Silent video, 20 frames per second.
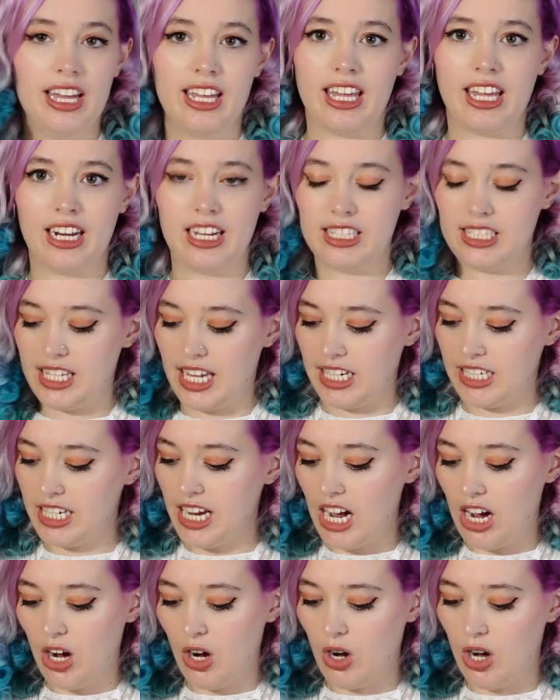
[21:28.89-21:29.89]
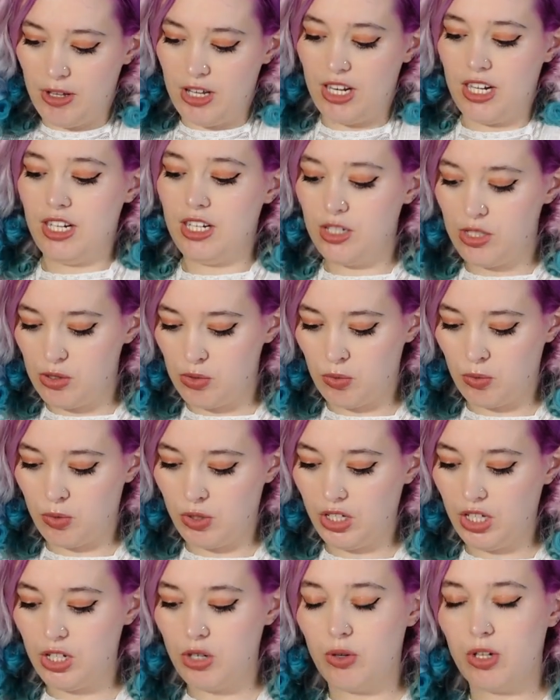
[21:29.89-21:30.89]
get it sent out. It is
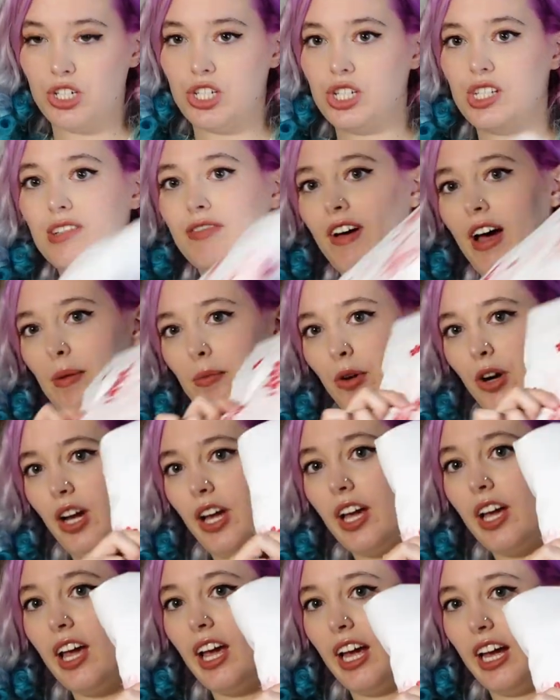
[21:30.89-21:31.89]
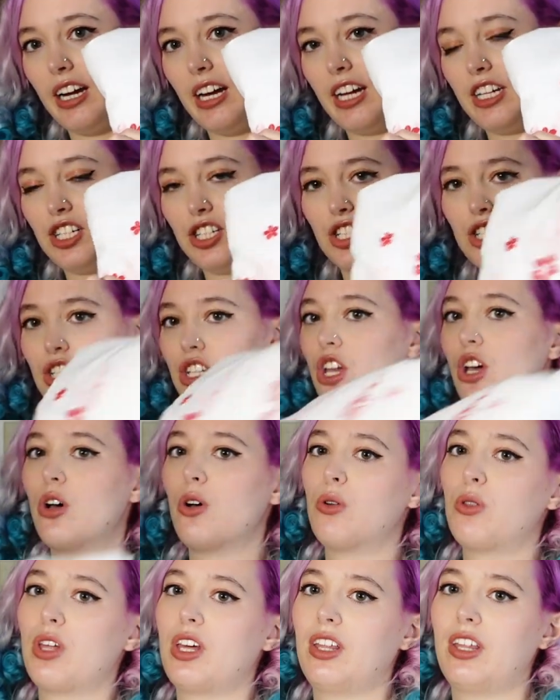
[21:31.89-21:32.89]
really gorgeous fabric and I just
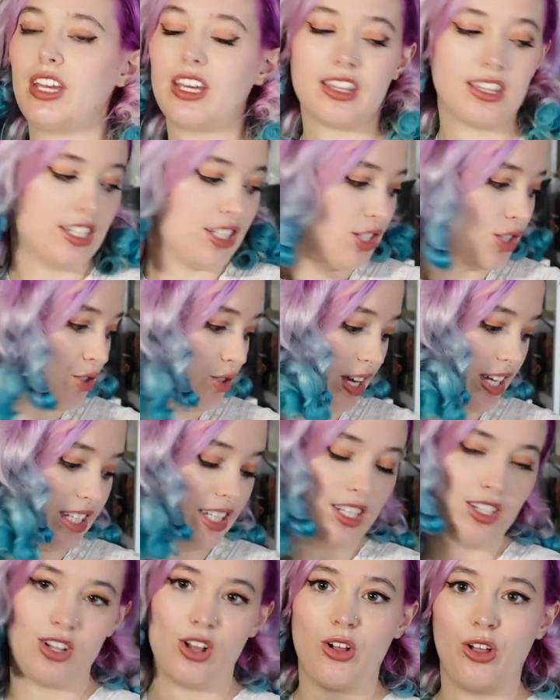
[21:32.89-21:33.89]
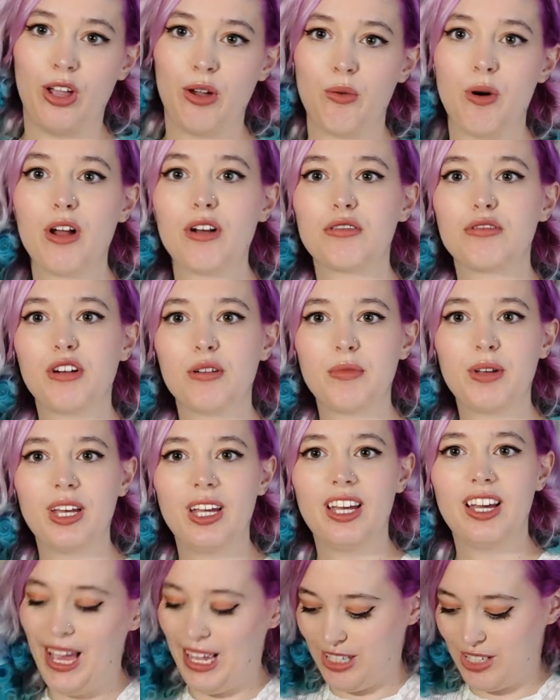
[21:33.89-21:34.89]
know that like this dress is all I want from
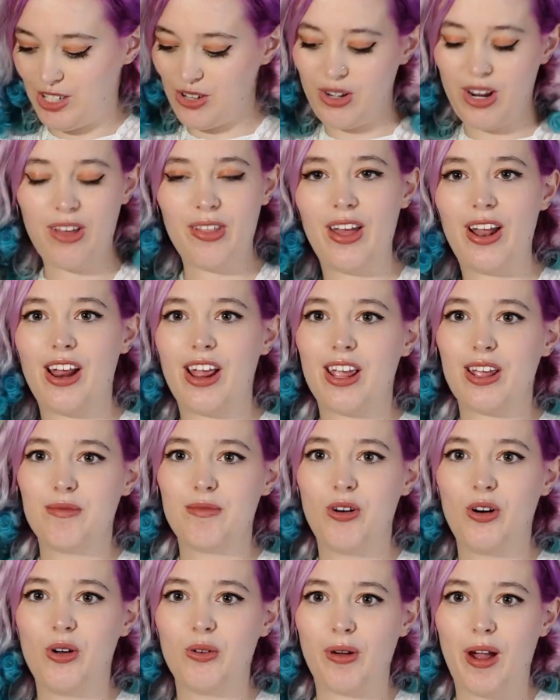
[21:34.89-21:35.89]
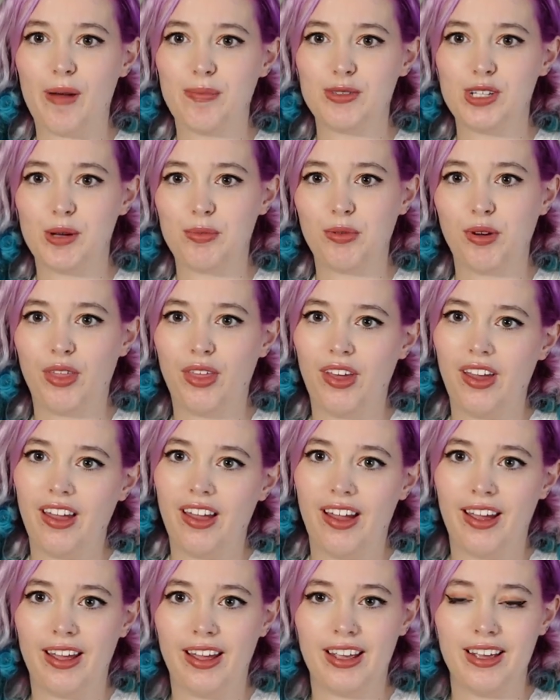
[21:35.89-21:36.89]
it. And so now that I am all wrapped up with it,
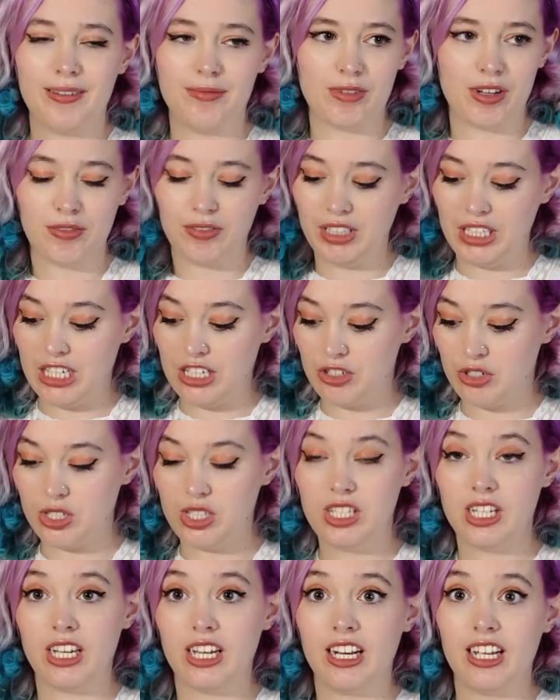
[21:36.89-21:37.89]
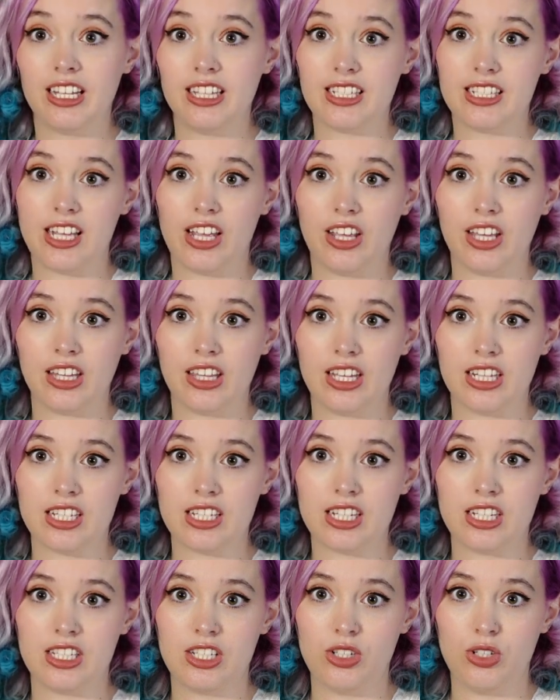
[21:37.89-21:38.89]
I am definitely interested in selling this
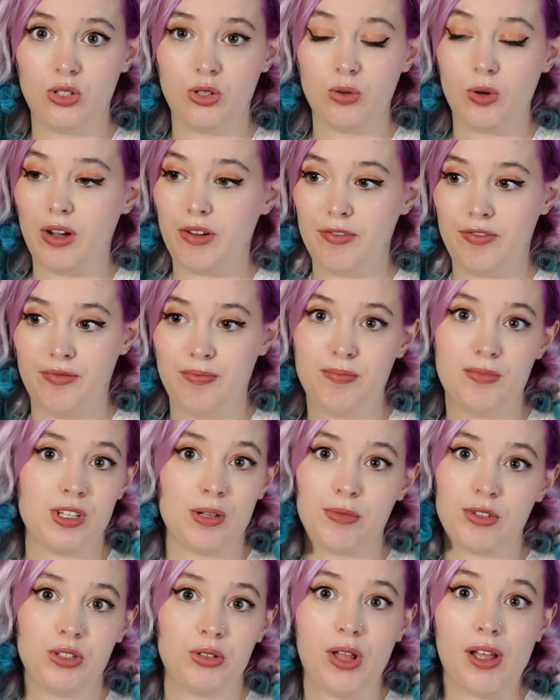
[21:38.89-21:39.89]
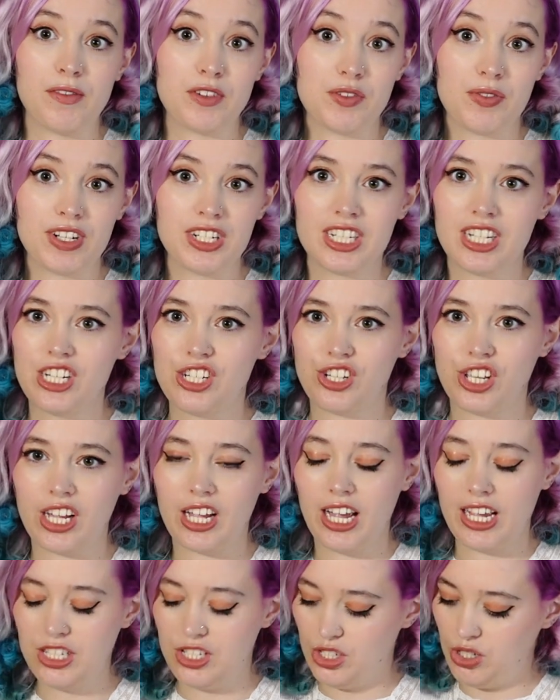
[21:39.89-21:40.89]
to a, uh, someone who loves vintage like
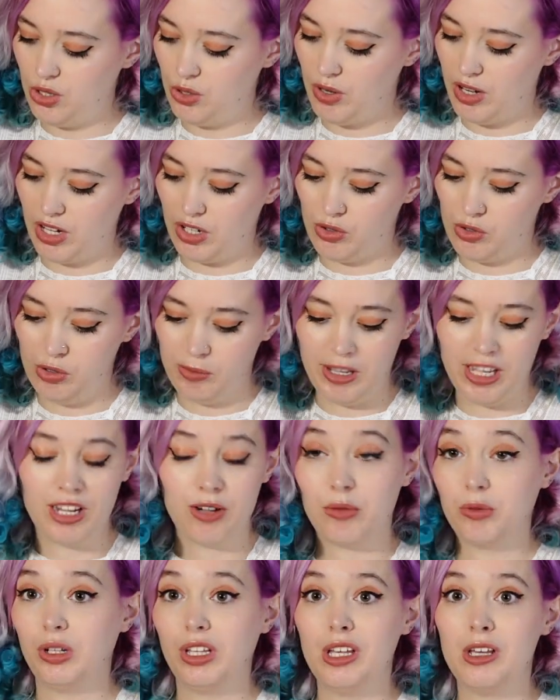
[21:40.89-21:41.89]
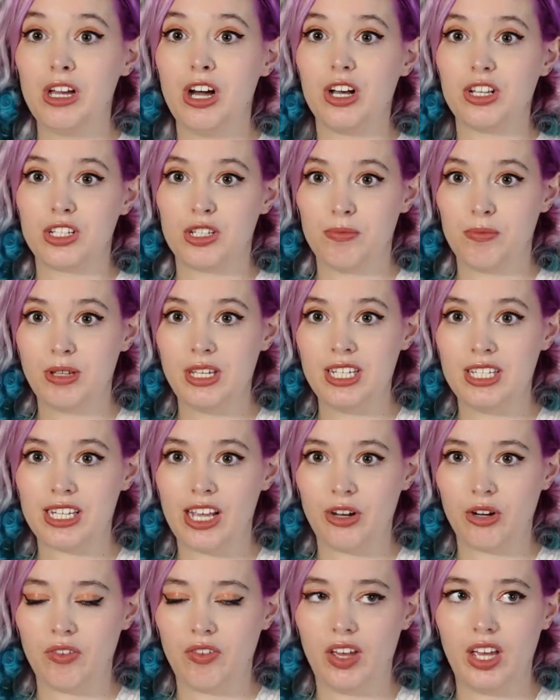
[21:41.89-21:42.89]
I do and who will make a really awesome piece
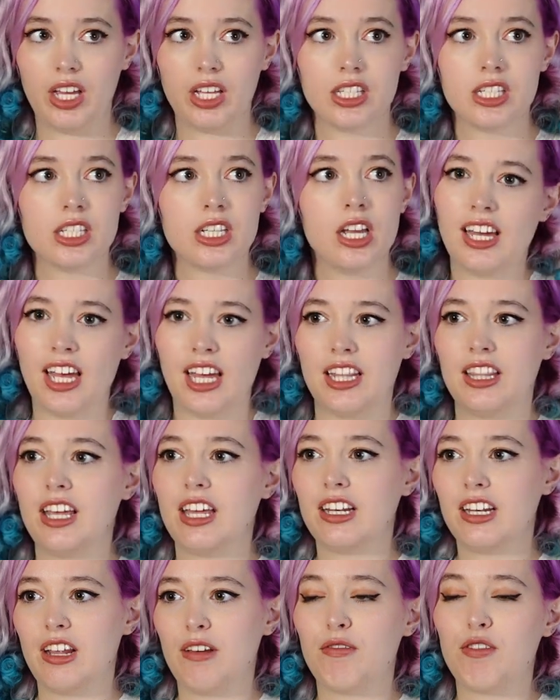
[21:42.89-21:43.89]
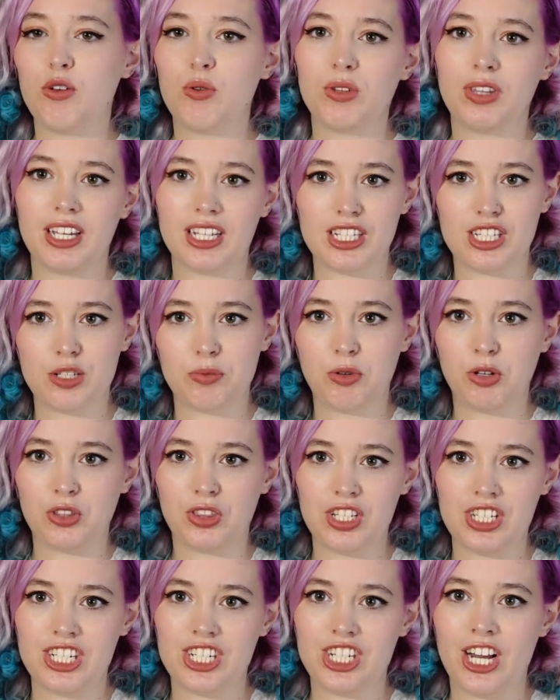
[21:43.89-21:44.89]
out of it. And then if you would like to support
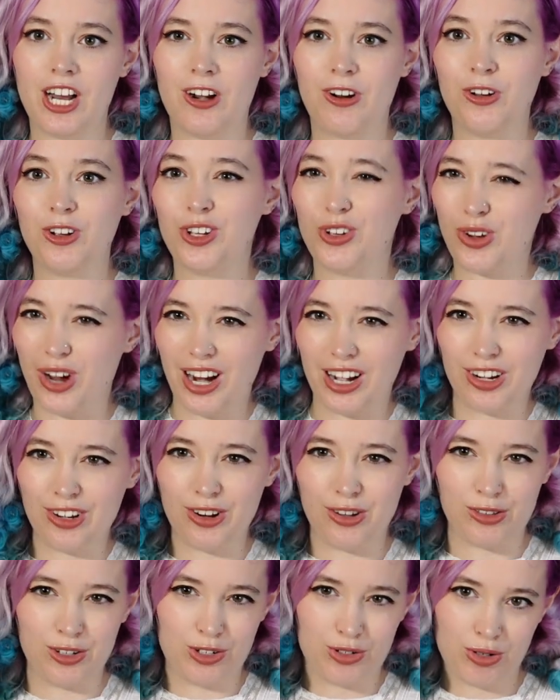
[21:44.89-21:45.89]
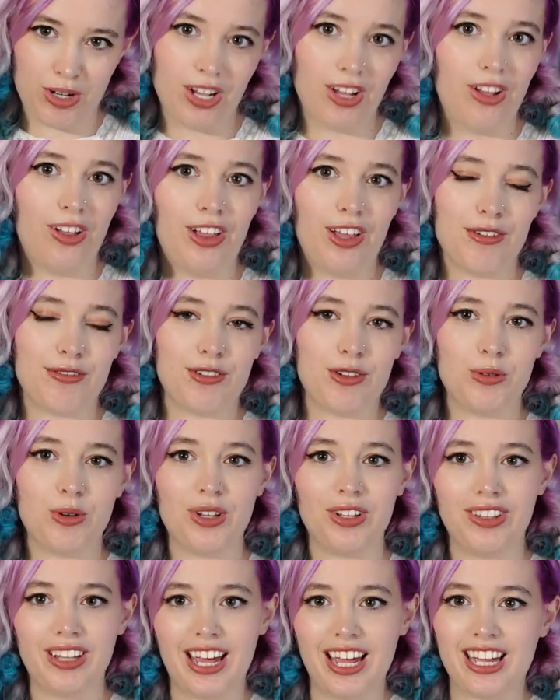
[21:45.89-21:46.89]
this channel, you kind of know the drill. If you
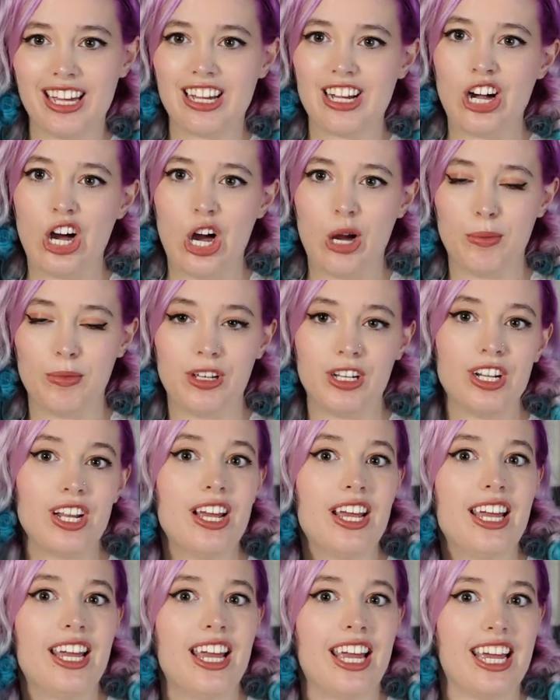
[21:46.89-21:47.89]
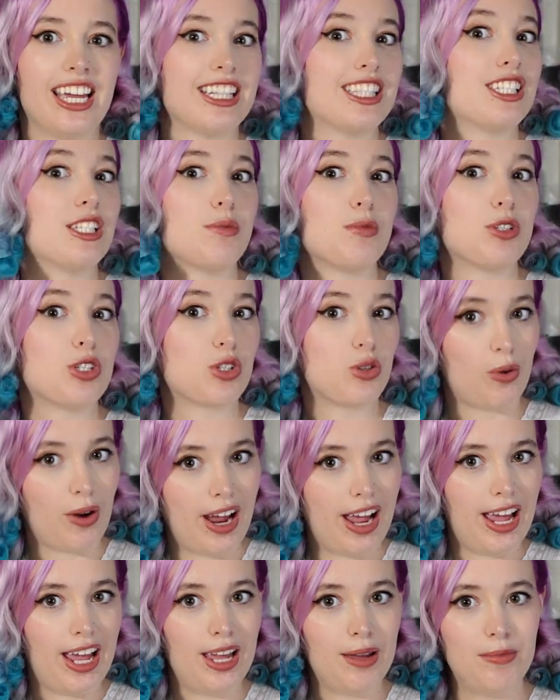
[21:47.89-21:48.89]
would like, comment, and
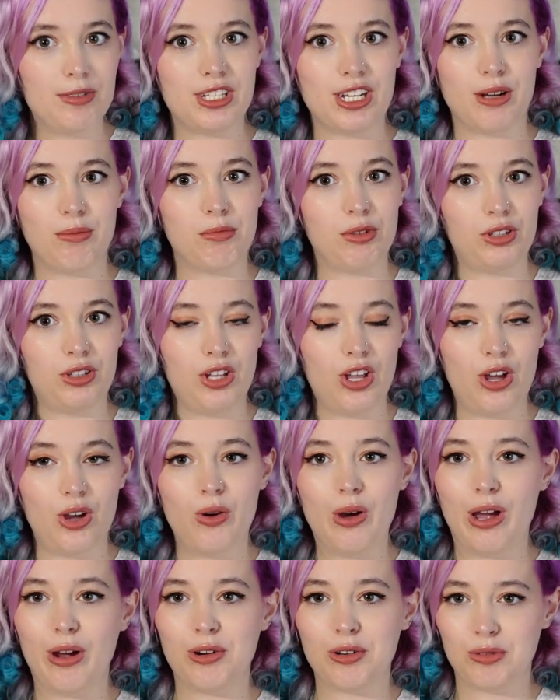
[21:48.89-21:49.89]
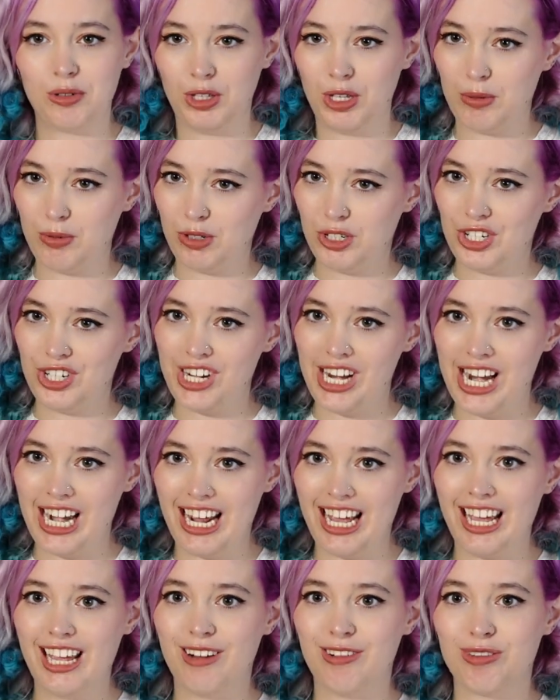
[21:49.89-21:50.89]
subscribe down below. I would really appreciate
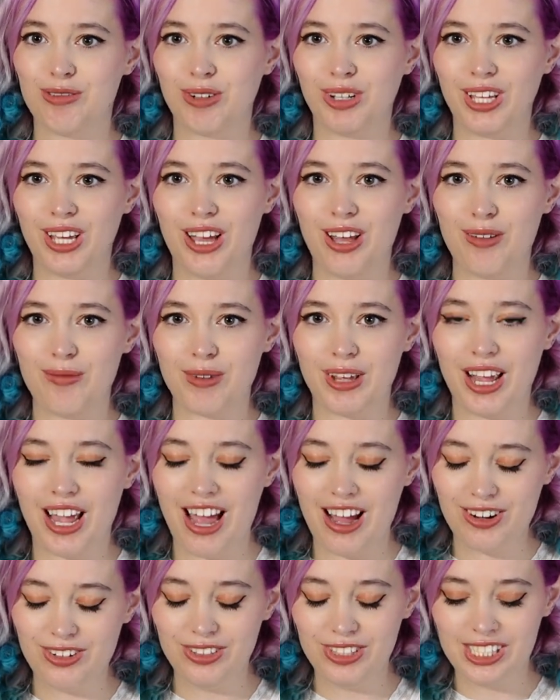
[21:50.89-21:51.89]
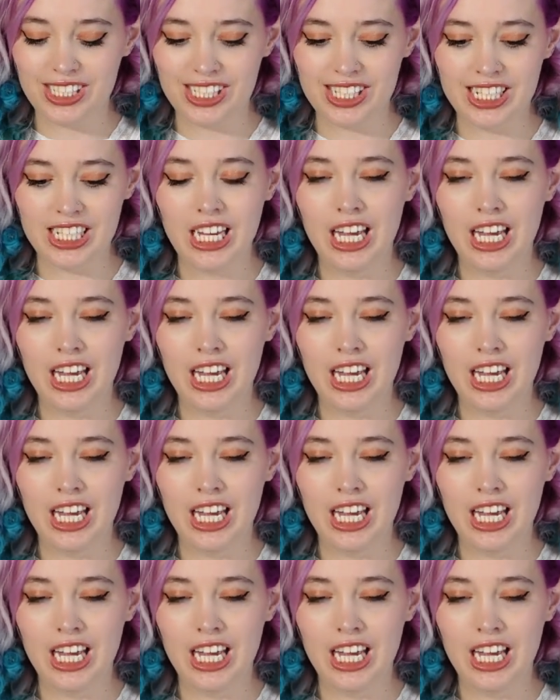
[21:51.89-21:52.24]
it. It would really help me out.